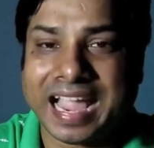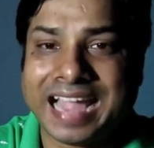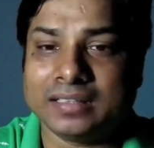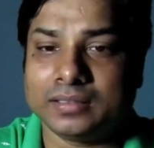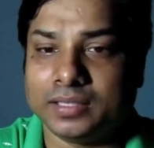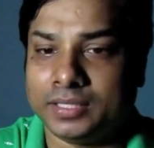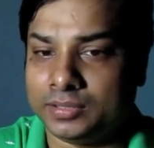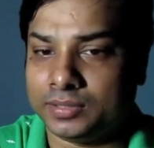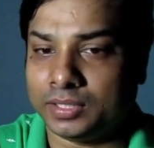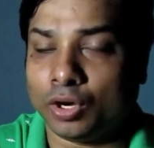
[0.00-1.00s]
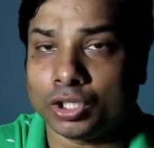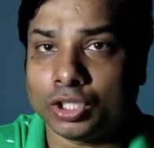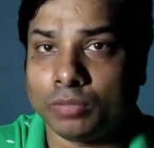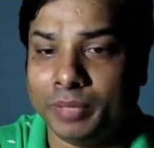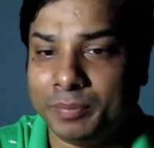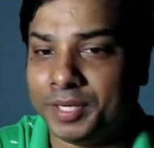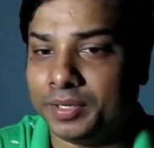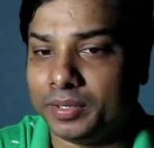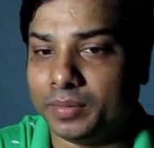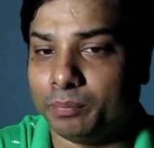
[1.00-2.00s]
and it is the author of
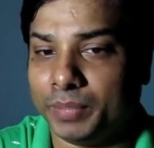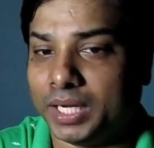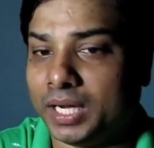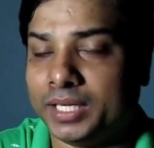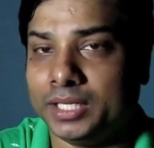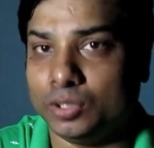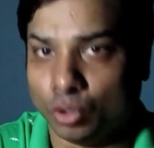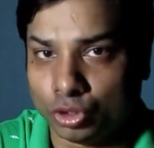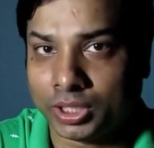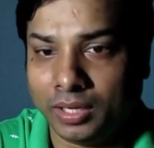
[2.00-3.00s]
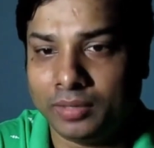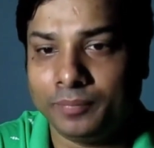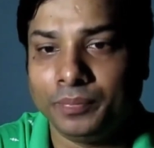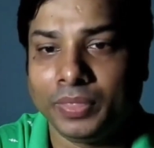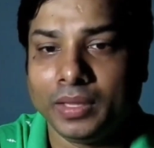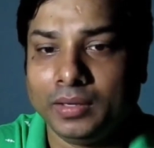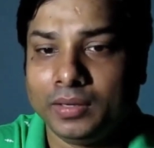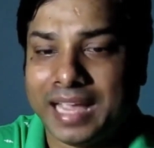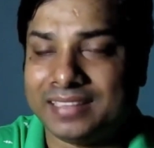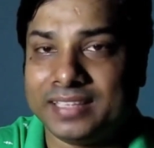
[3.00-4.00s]
Bipin Bihari Ghoshal,
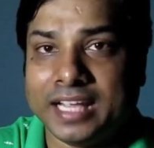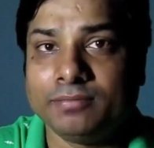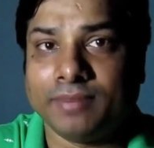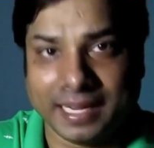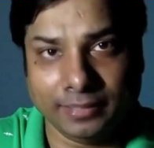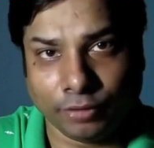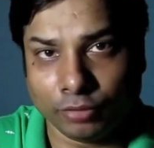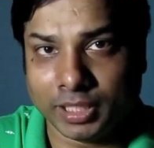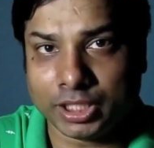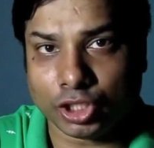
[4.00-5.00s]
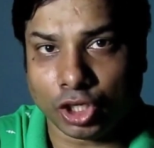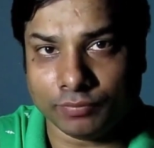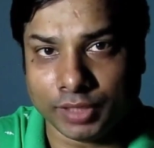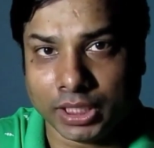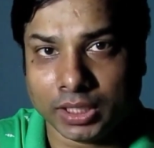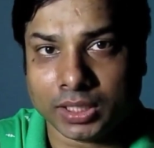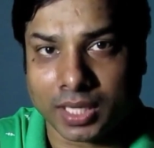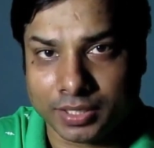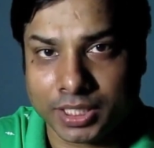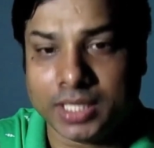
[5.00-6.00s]
and then file format of the
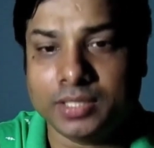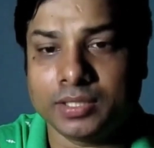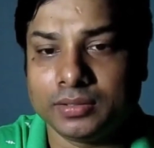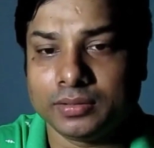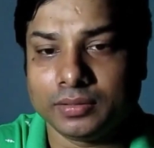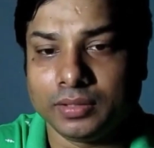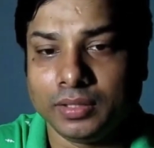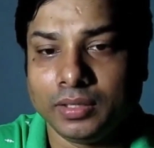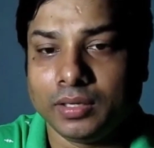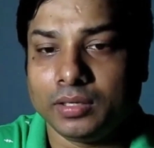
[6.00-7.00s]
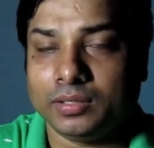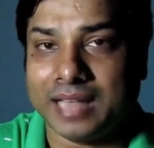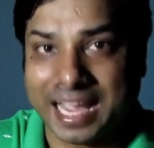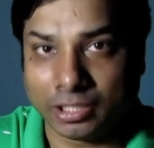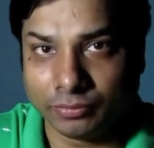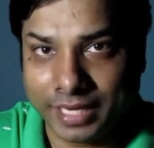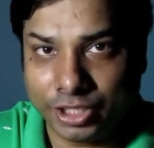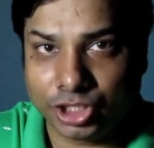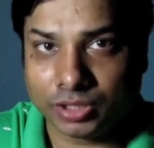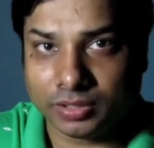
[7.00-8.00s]
content,
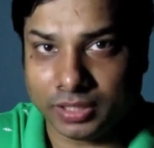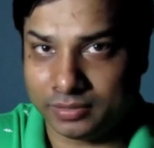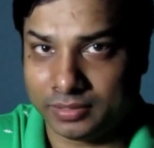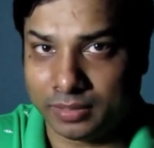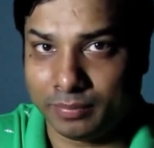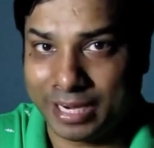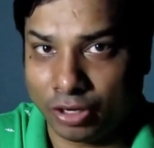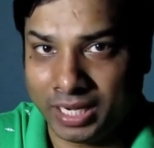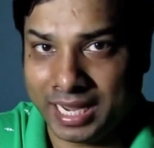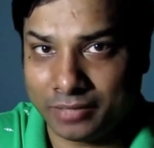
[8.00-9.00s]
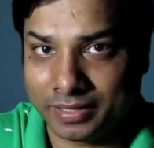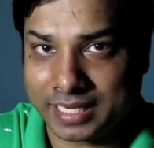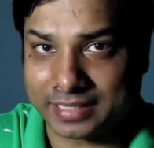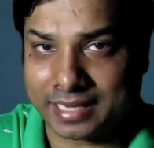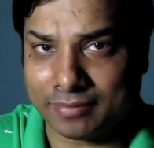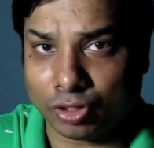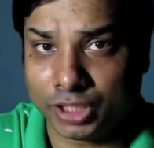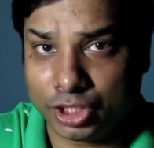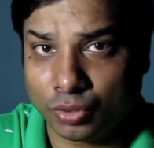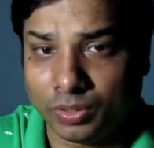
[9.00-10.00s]
language, it is the Bengali language as I have
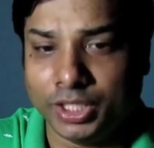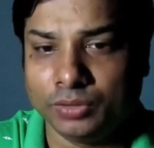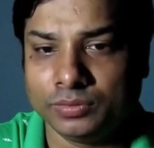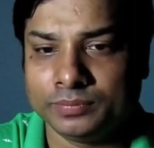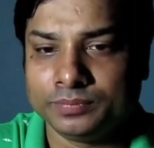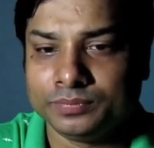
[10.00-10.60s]
already told you,